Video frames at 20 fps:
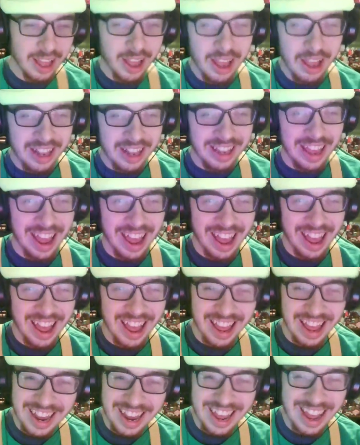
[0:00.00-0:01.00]

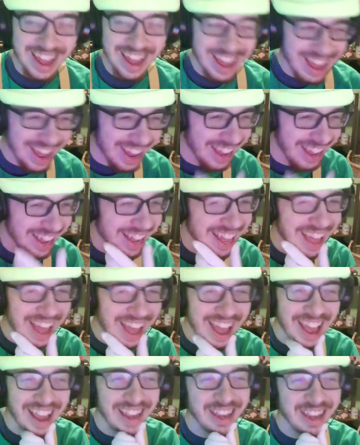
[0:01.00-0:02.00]
Nah, nah!
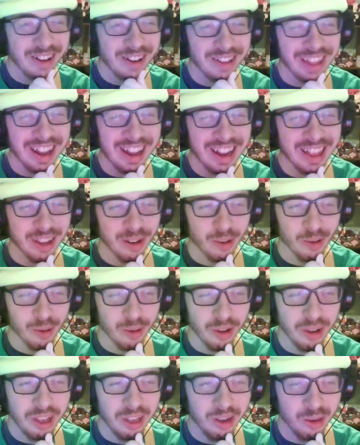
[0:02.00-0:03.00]
Hey, yo, that is a
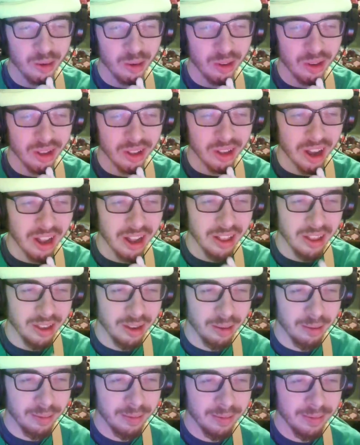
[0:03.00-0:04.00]
really cool
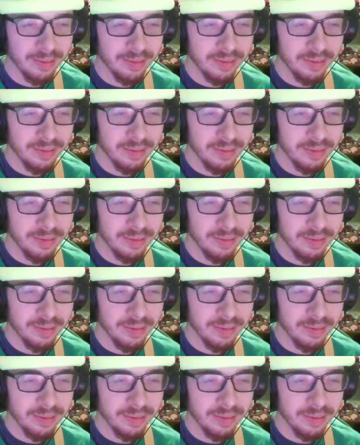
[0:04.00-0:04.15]
costume. Light up.